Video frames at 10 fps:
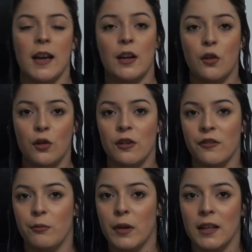It couldn't
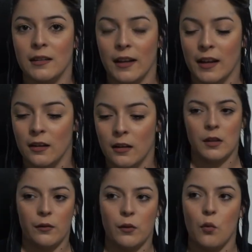have been like
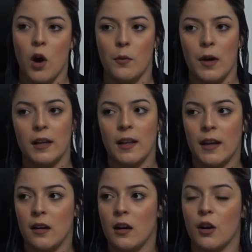if you walk by
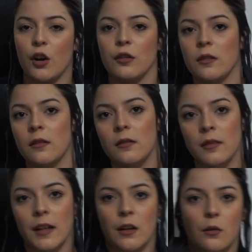like a curtain,
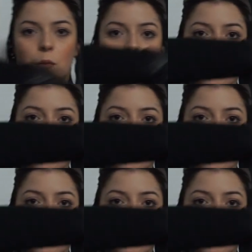like it'll,